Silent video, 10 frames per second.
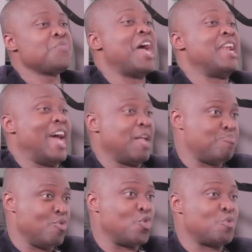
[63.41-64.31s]
and
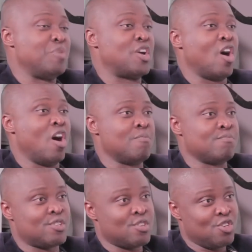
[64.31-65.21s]
that book
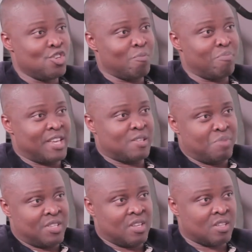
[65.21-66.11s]
becomes your best
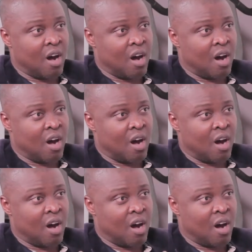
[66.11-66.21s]
business